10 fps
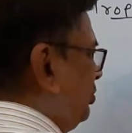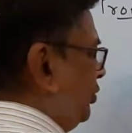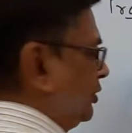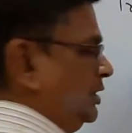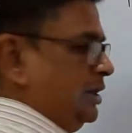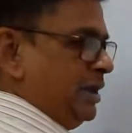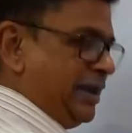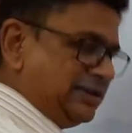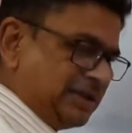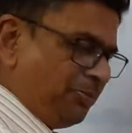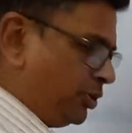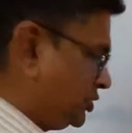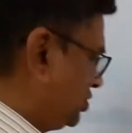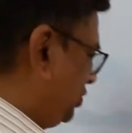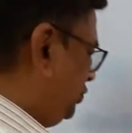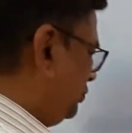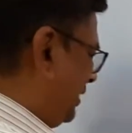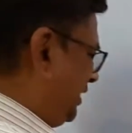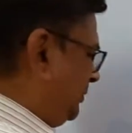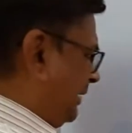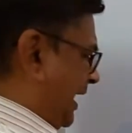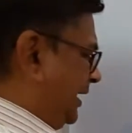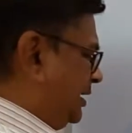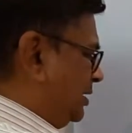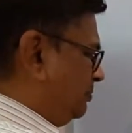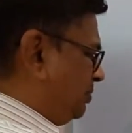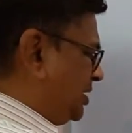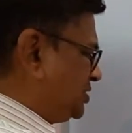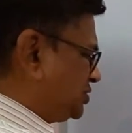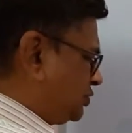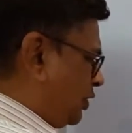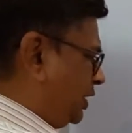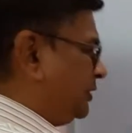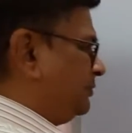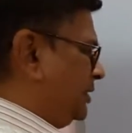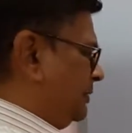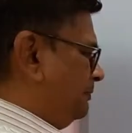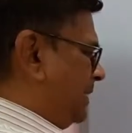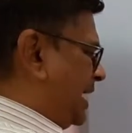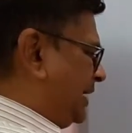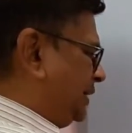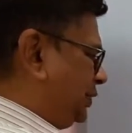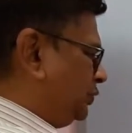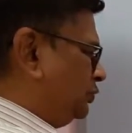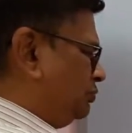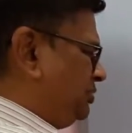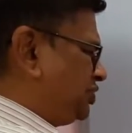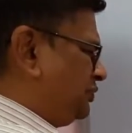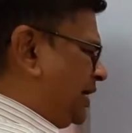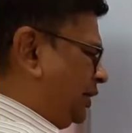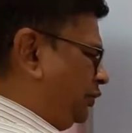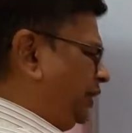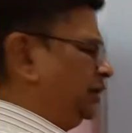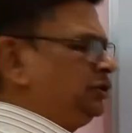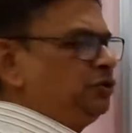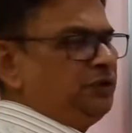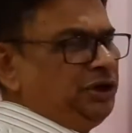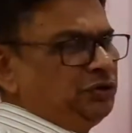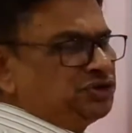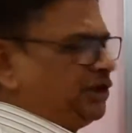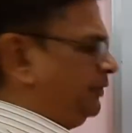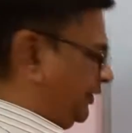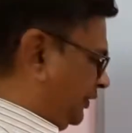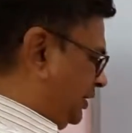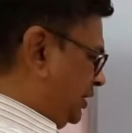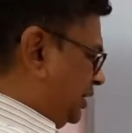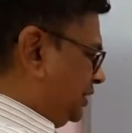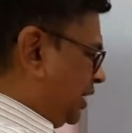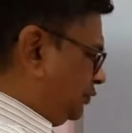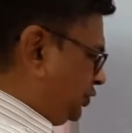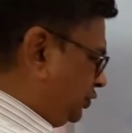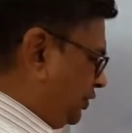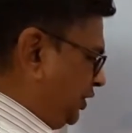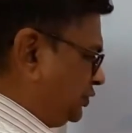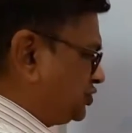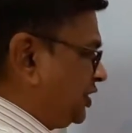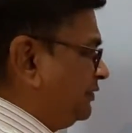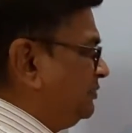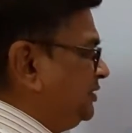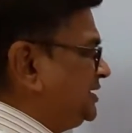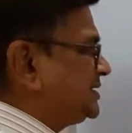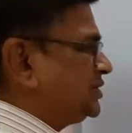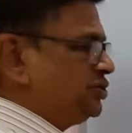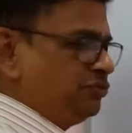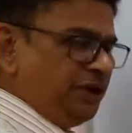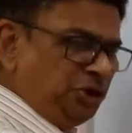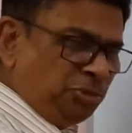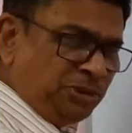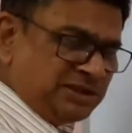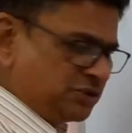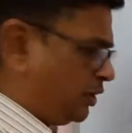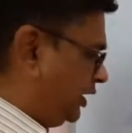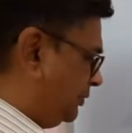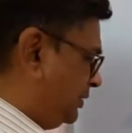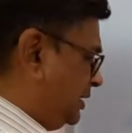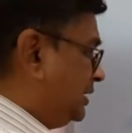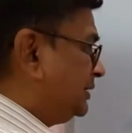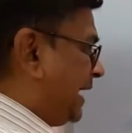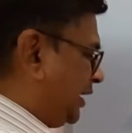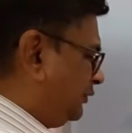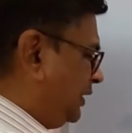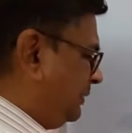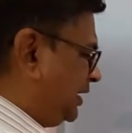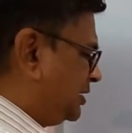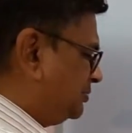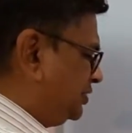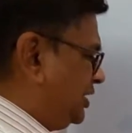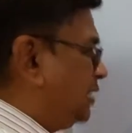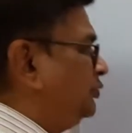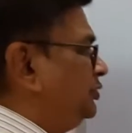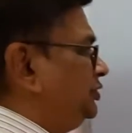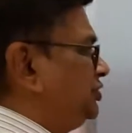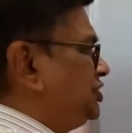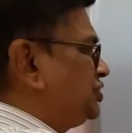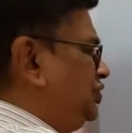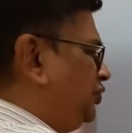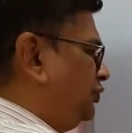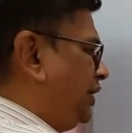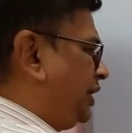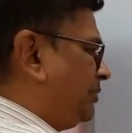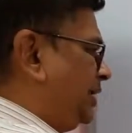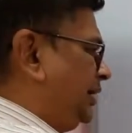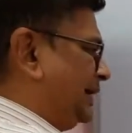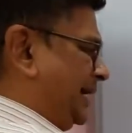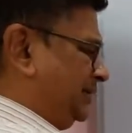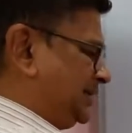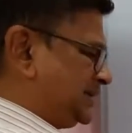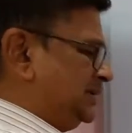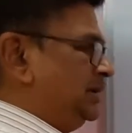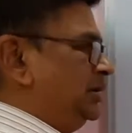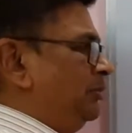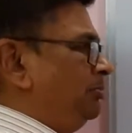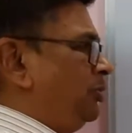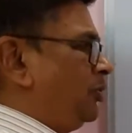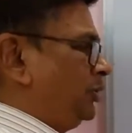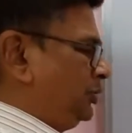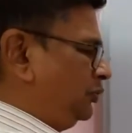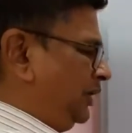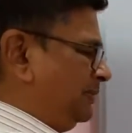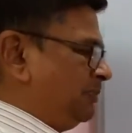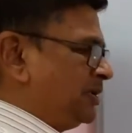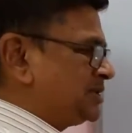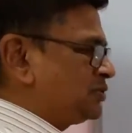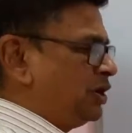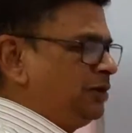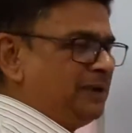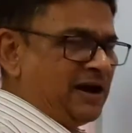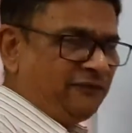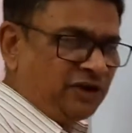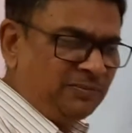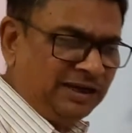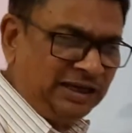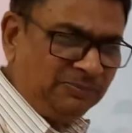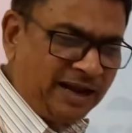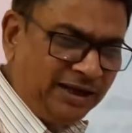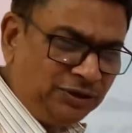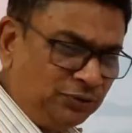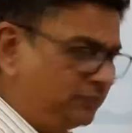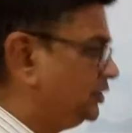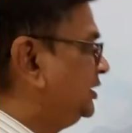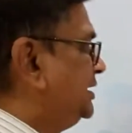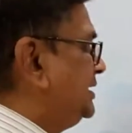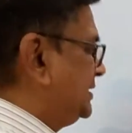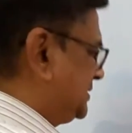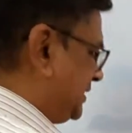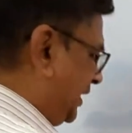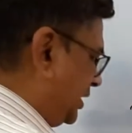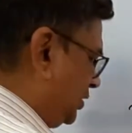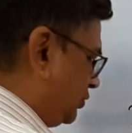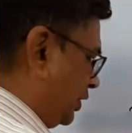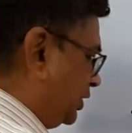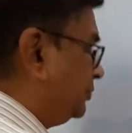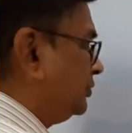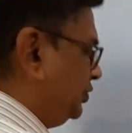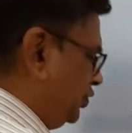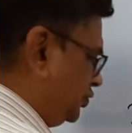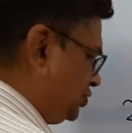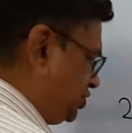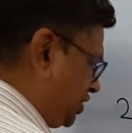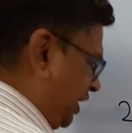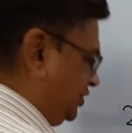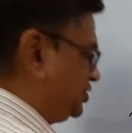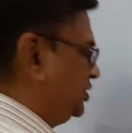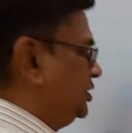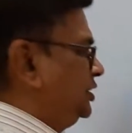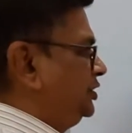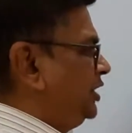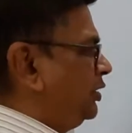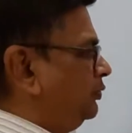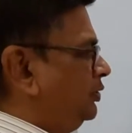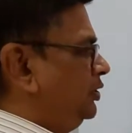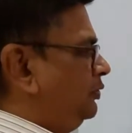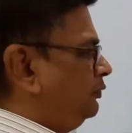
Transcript: 4, and suppose you multiply first column by 2, means we are doing 2 into c1. Now 2 into c1 means 2 into first column, that will become now this new determinant like this. 4 2 will be first column, after multiplying to second column, no change. Now